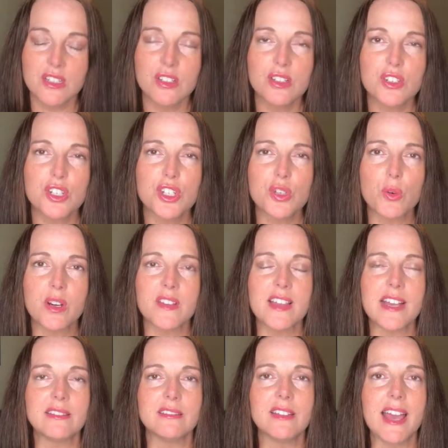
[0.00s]
shorten
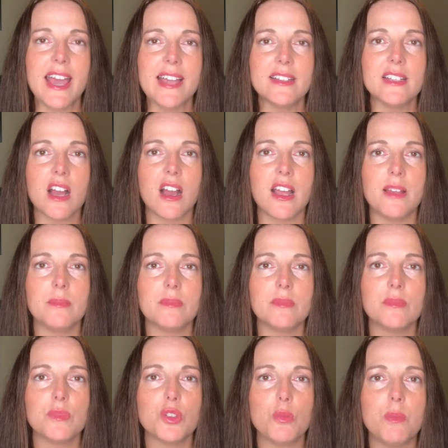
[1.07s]
that lag time
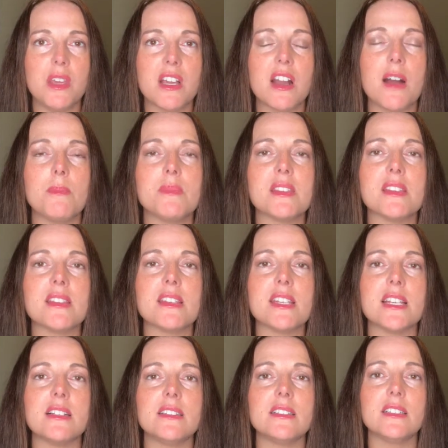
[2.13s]
to become
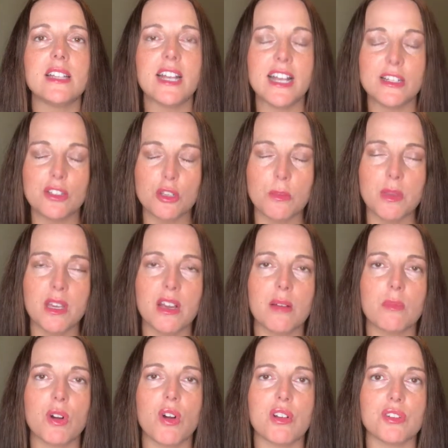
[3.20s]
still and to become
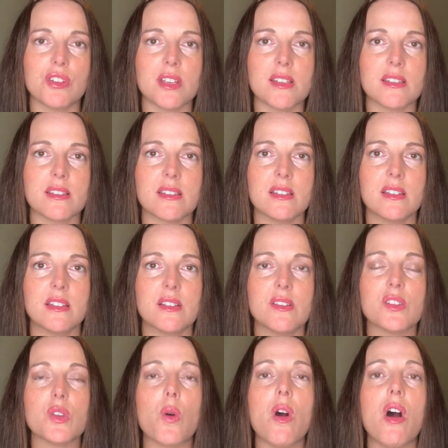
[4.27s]
conscious.
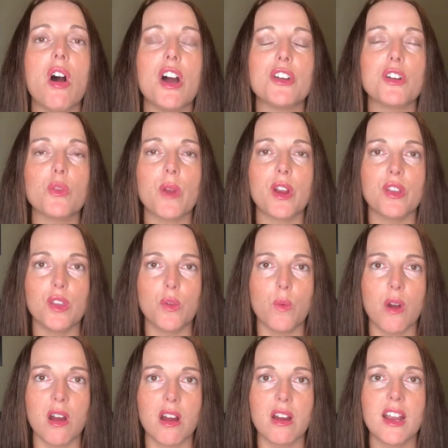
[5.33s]
So honor where you
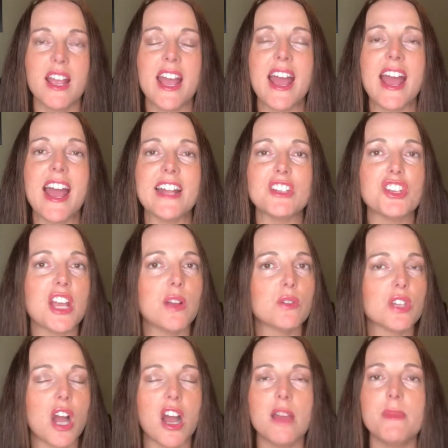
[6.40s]
are, etch out
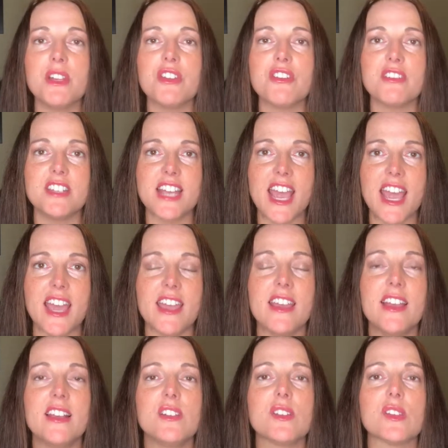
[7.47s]
time in your day
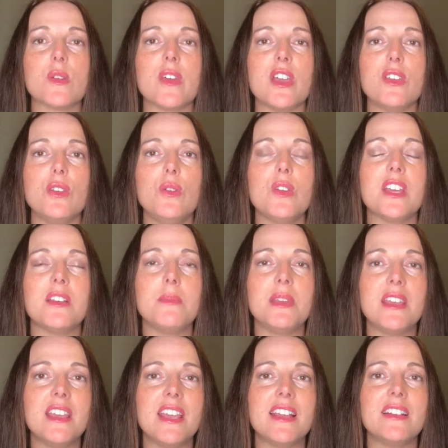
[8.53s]
so that you could
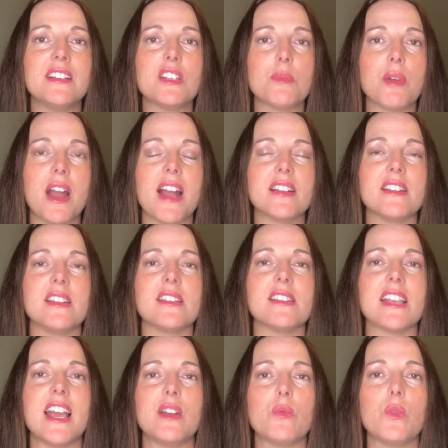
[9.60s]
begin to practice.
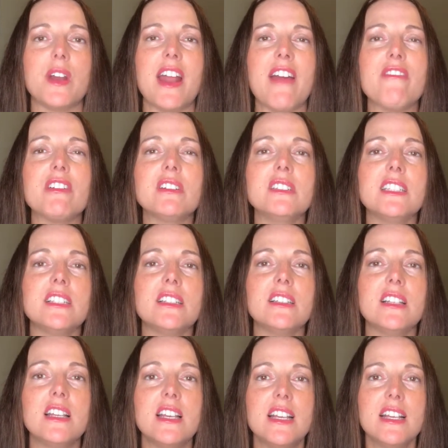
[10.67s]
And whatever little
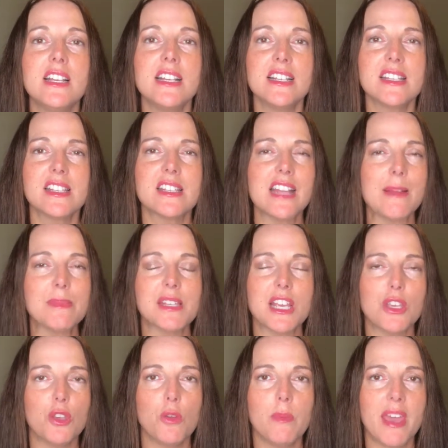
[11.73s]
steps that
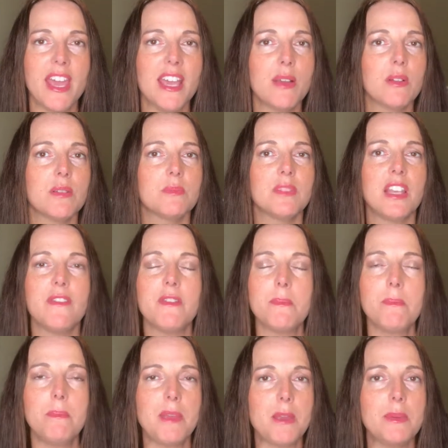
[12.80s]
you make, even
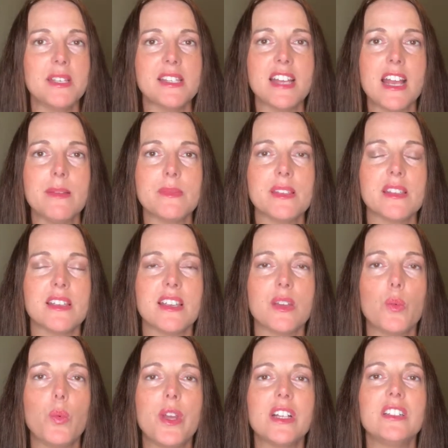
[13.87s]
baby steps,
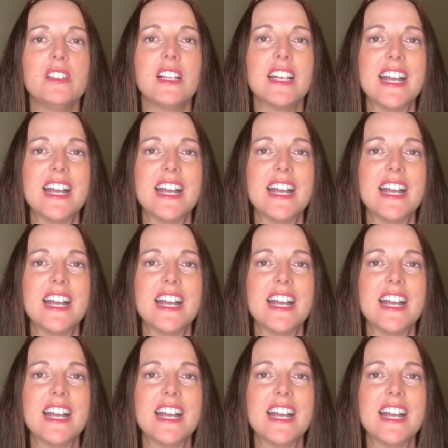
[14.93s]
will